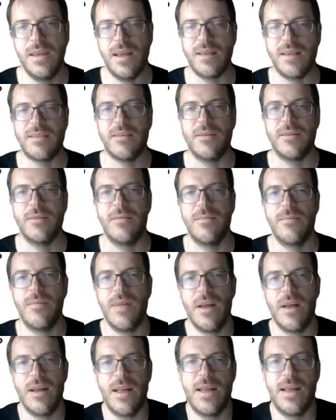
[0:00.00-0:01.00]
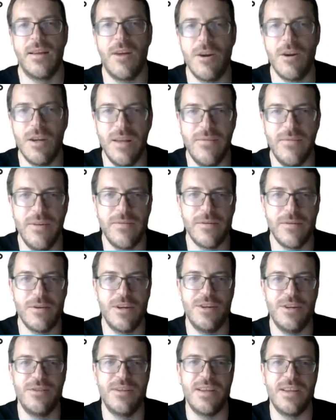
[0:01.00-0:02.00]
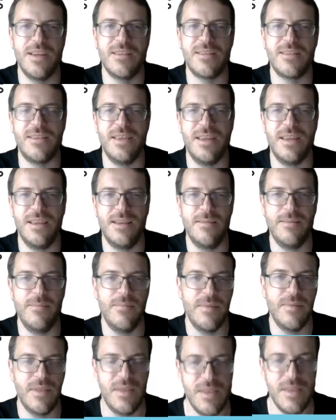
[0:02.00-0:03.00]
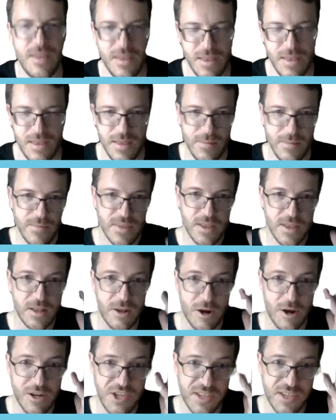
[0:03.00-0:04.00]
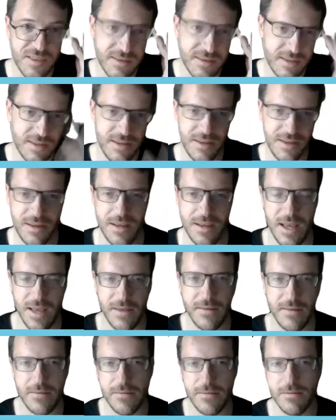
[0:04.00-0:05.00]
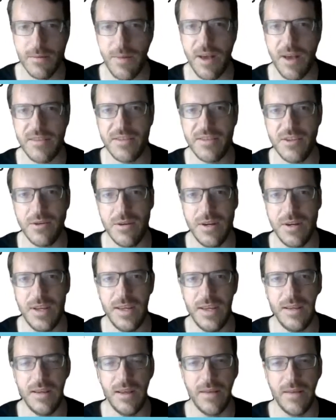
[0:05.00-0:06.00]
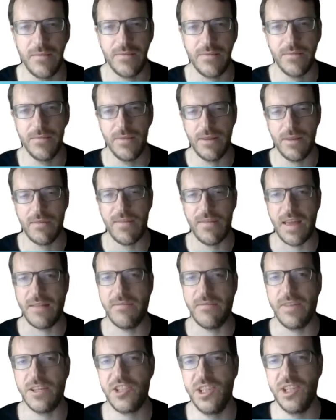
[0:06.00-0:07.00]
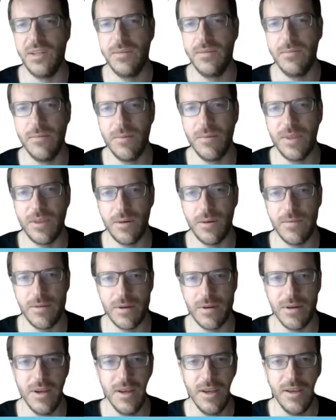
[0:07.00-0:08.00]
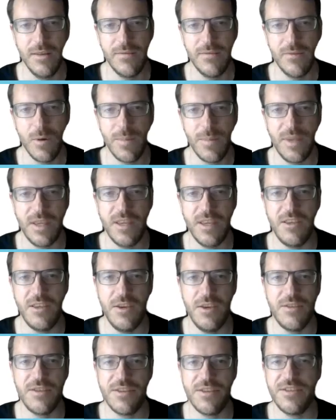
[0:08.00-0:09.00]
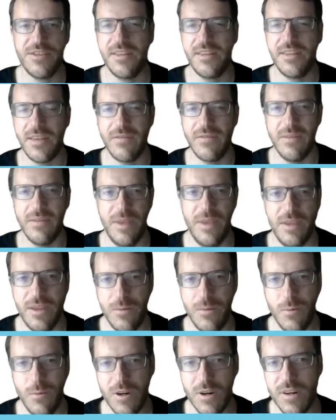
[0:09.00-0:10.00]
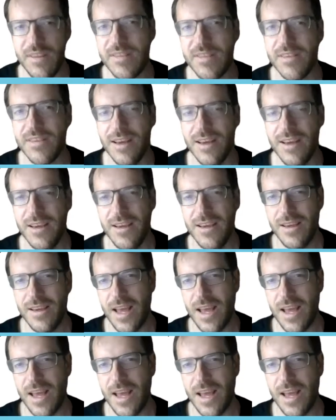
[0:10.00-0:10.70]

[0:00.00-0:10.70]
Yeah, so Archive of Our Own is the largest repository of fan fiction with over 4 million users and 7 million works.